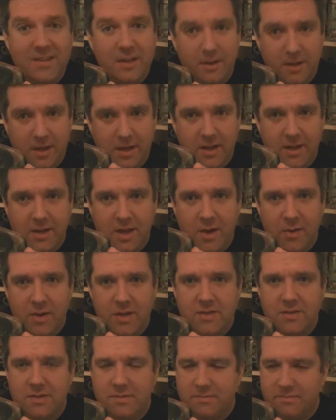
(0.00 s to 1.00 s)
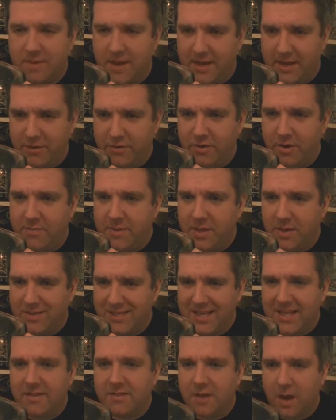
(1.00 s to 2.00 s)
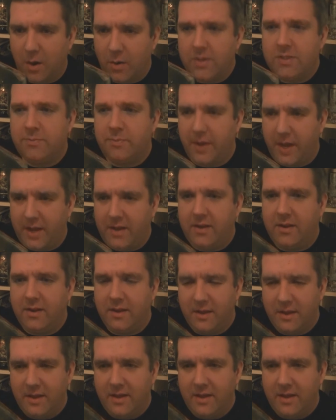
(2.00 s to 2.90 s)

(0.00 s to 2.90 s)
you'll have noticed my intro music has always been